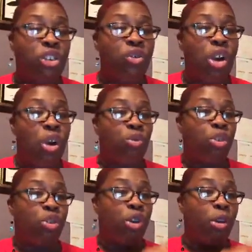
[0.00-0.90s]
You know,
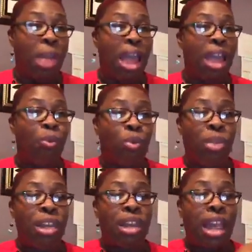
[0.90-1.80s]
mine would
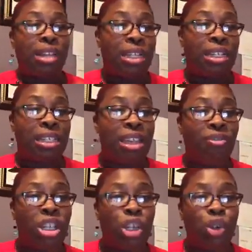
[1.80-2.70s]
be
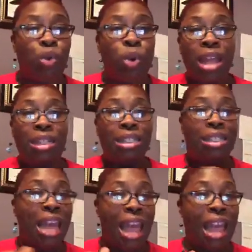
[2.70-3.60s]
1972
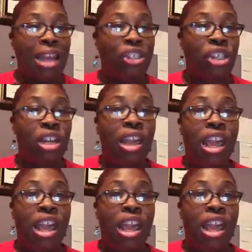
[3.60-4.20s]
dash,